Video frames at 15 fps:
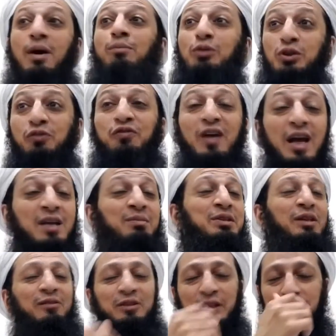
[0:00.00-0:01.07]
Abu Sufyan
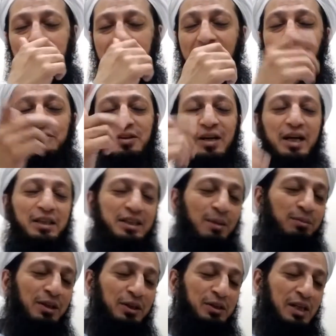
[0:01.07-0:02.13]
himself says, after I
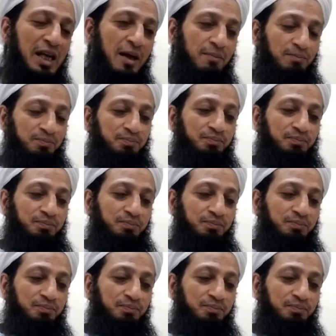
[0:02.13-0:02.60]
accepted Islam,